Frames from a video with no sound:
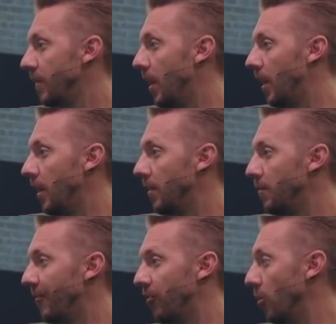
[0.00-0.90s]
uh,
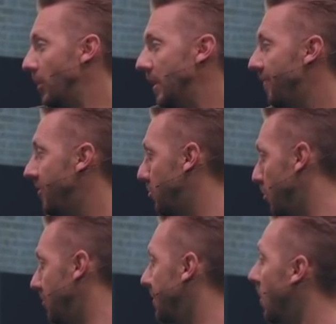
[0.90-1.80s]
before we left this world to